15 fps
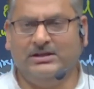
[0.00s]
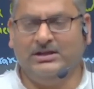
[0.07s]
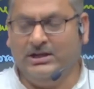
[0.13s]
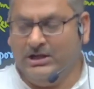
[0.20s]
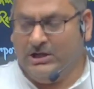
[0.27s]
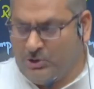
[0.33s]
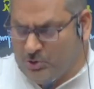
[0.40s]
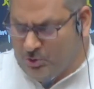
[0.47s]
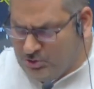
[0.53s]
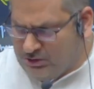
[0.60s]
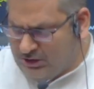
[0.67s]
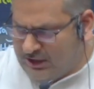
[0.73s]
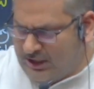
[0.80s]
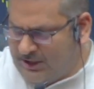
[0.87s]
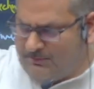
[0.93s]
to the
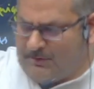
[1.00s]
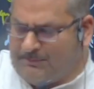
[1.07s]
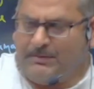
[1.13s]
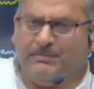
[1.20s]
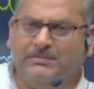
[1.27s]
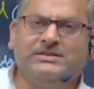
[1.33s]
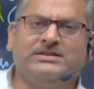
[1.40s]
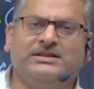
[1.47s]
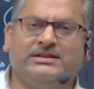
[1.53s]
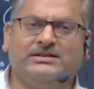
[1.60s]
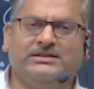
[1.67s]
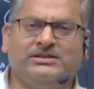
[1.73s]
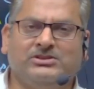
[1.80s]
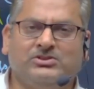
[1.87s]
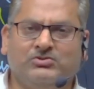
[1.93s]
realm of public
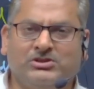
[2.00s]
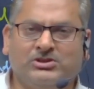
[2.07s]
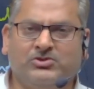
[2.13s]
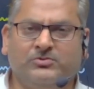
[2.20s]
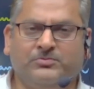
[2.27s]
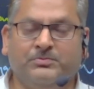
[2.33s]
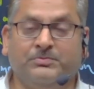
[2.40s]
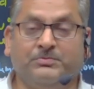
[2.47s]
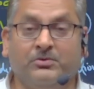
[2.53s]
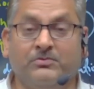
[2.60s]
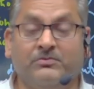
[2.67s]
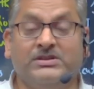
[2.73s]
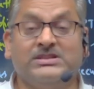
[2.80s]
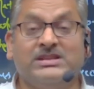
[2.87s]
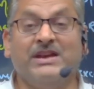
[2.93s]
sector so as to improve
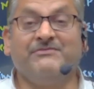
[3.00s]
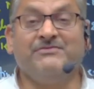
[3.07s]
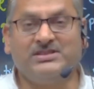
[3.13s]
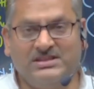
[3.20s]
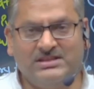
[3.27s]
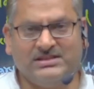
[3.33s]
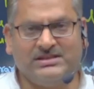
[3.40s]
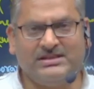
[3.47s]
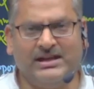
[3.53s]
its efficiency.